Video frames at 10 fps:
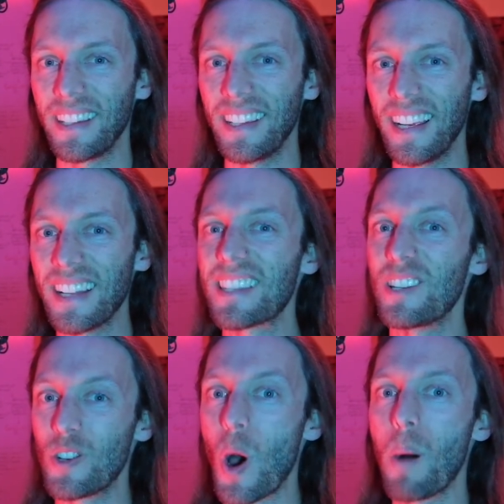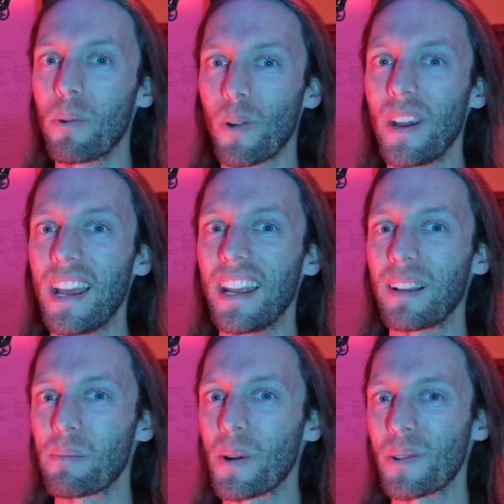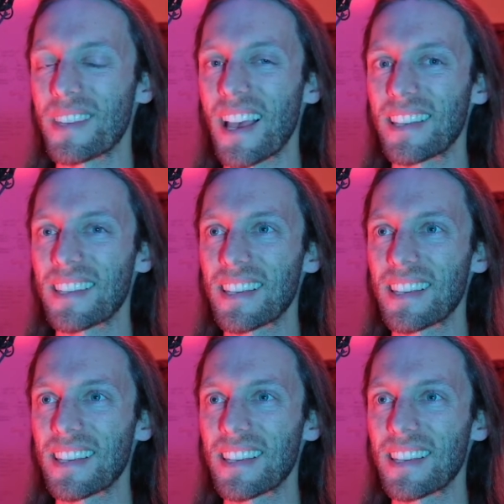It's a job creating process.